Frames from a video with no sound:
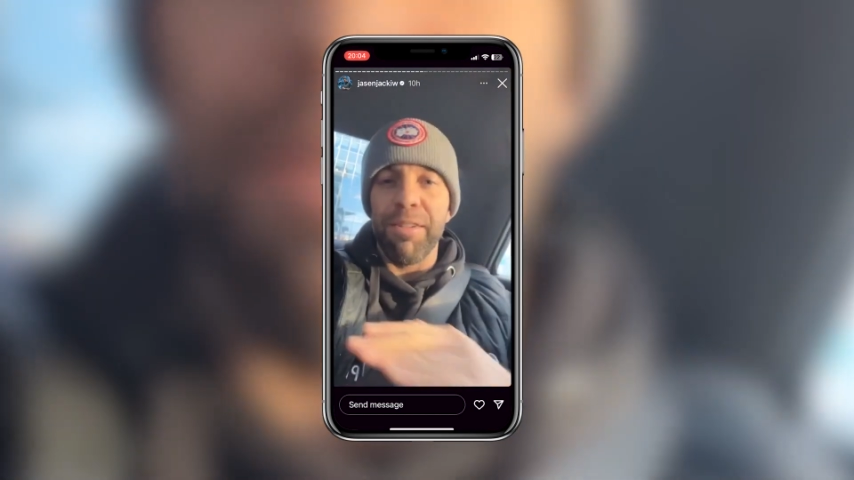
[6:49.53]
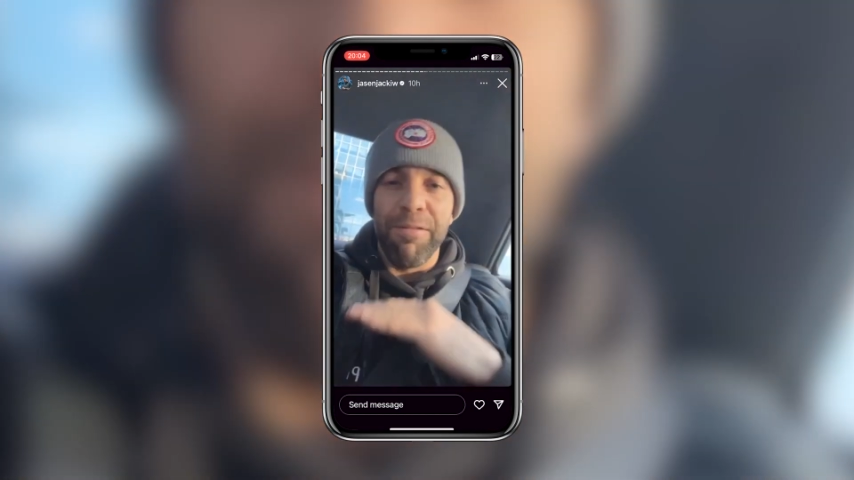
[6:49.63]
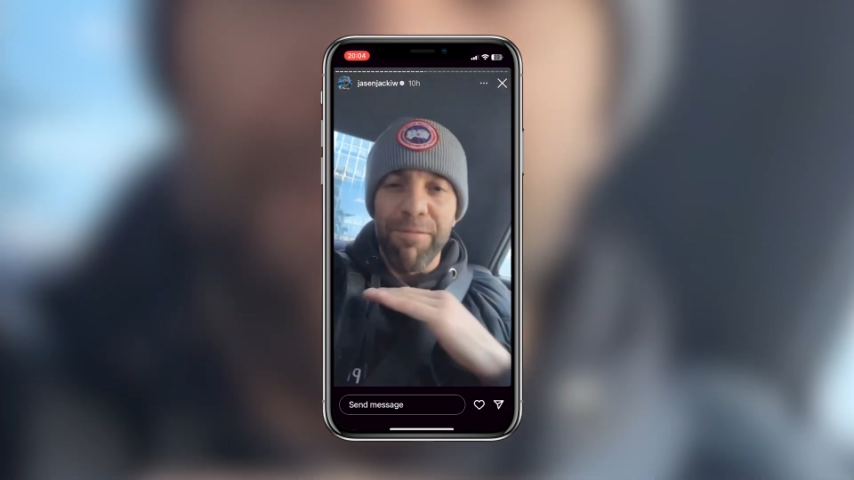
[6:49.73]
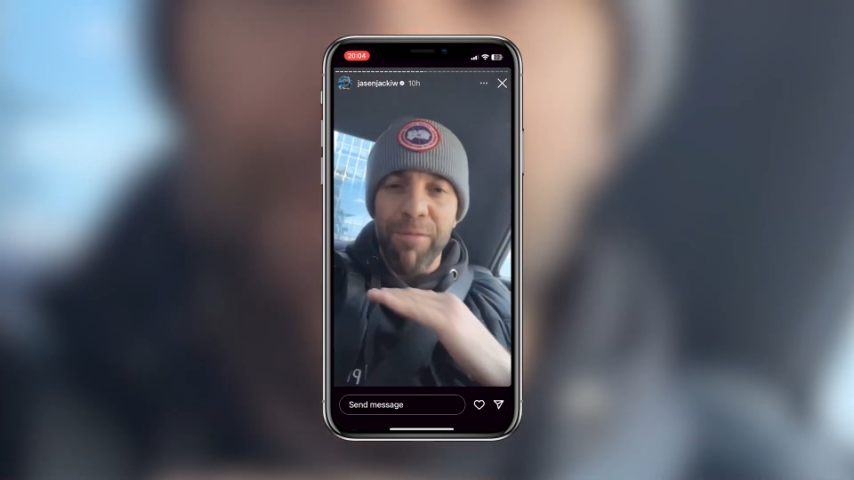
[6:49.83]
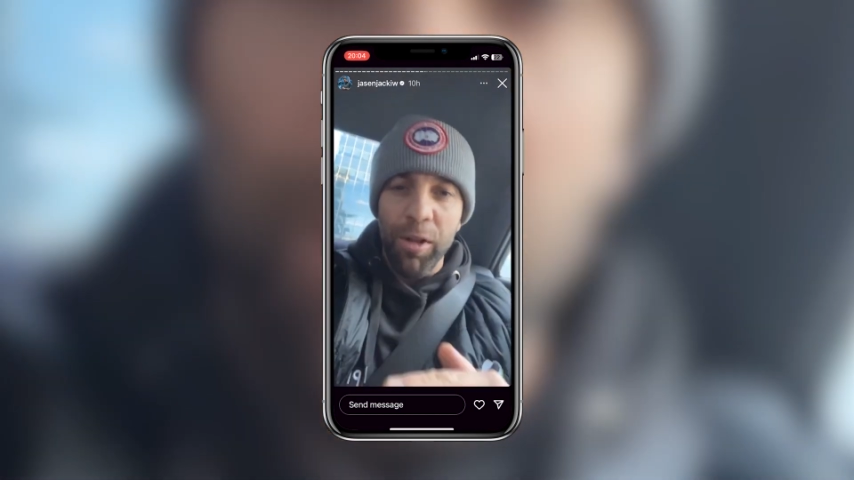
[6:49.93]

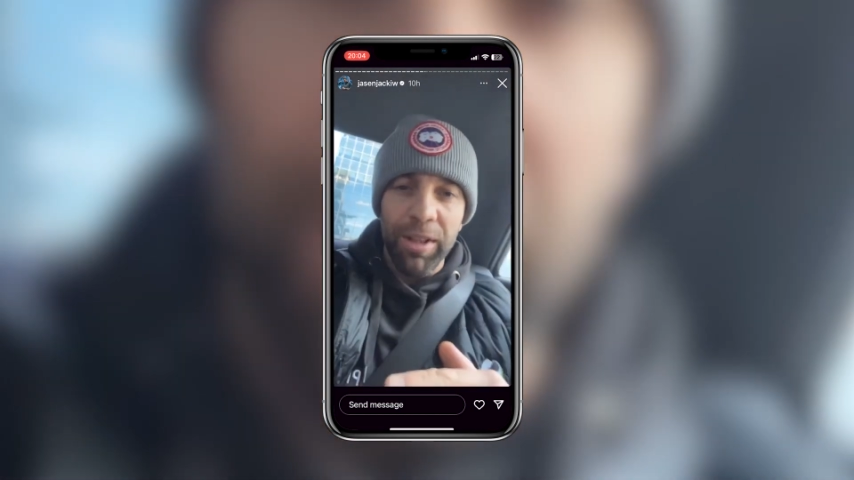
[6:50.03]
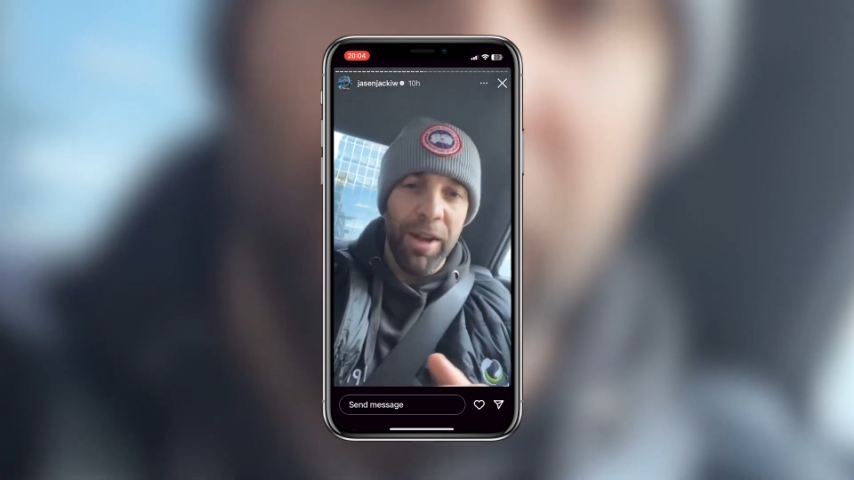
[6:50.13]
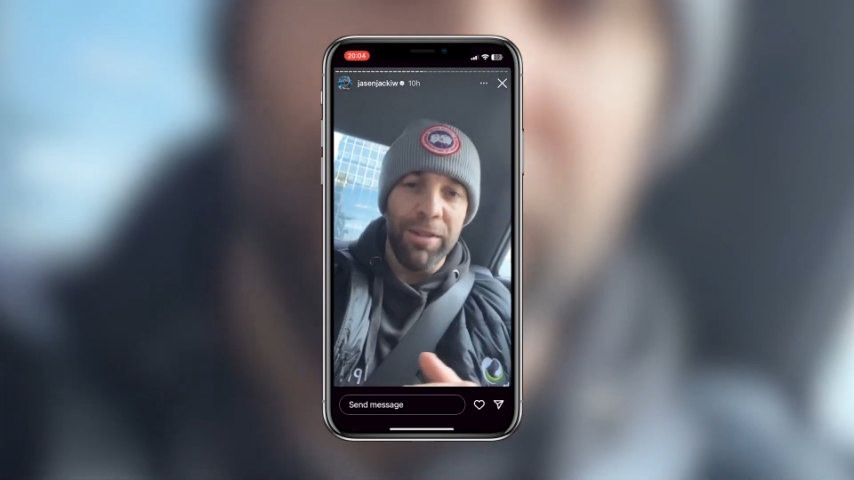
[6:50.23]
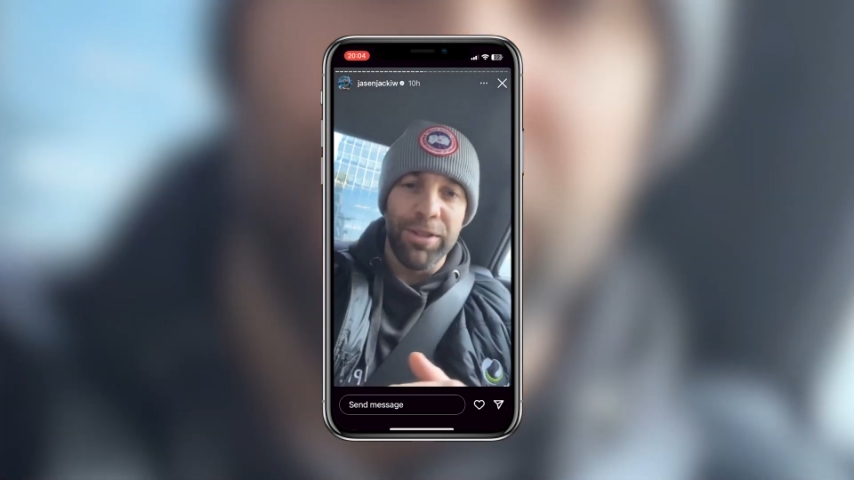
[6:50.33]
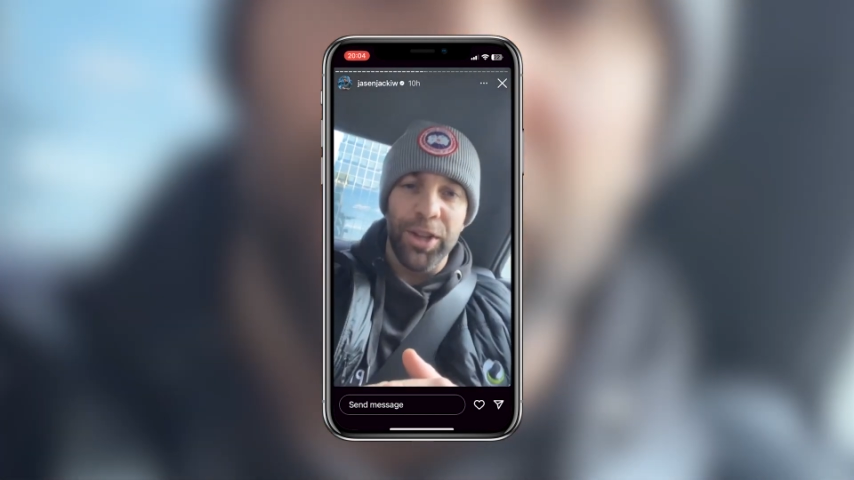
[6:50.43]
full of
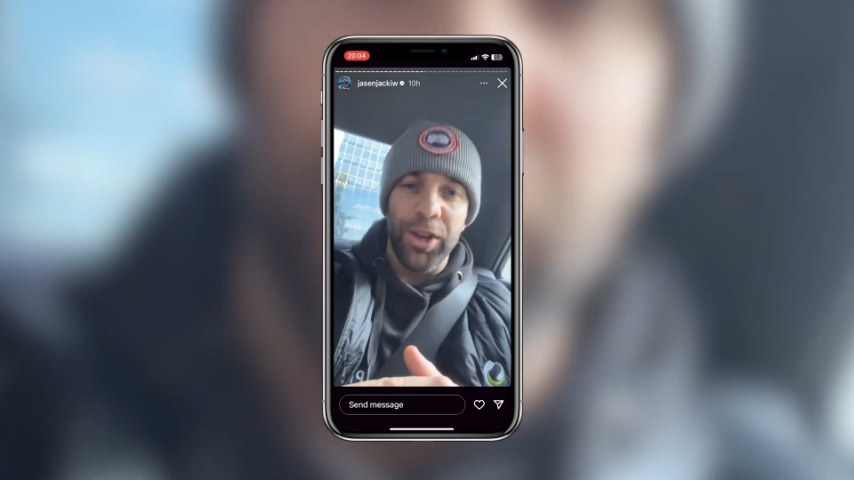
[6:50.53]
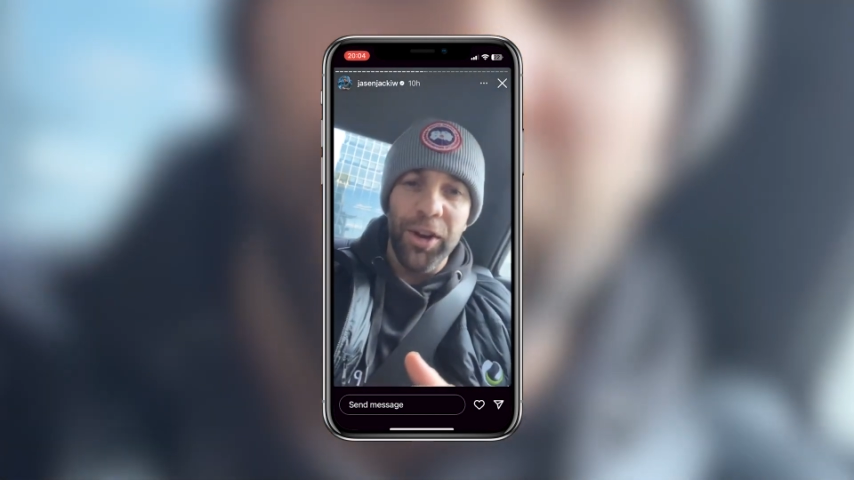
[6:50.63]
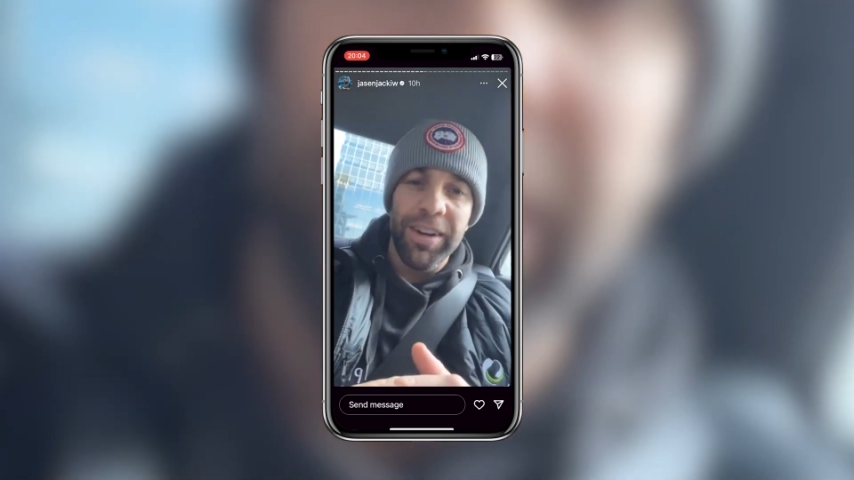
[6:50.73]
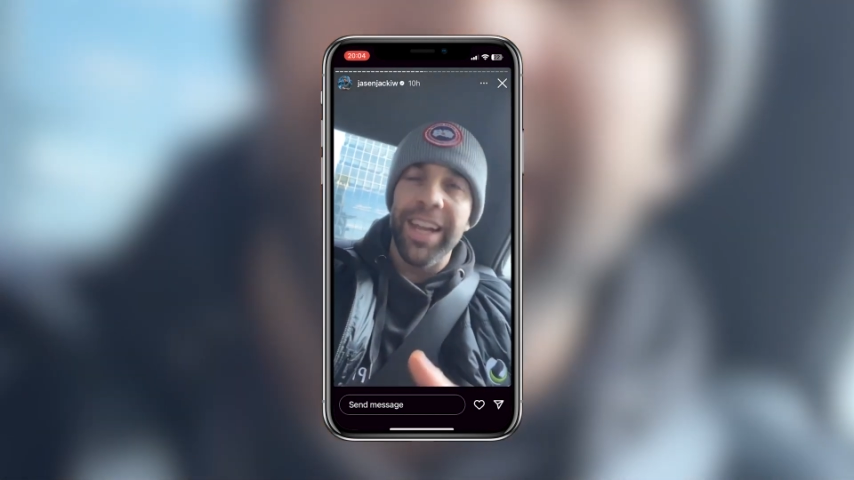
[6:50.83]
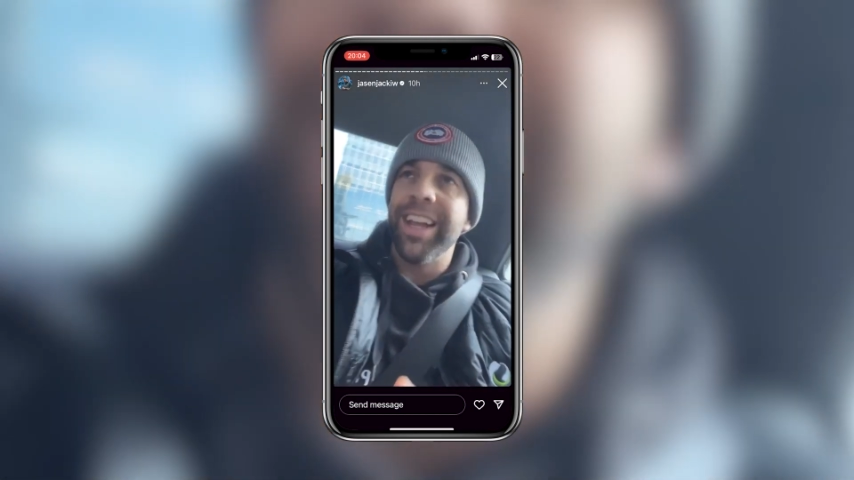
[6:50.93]

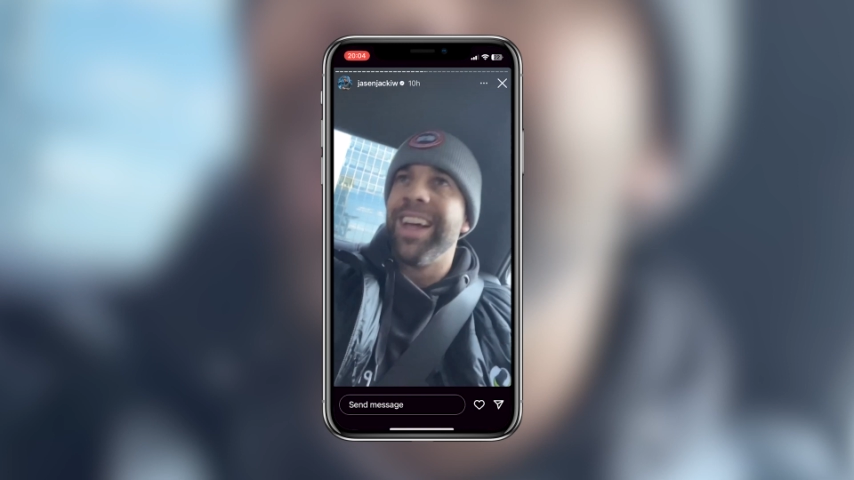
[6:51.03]
security.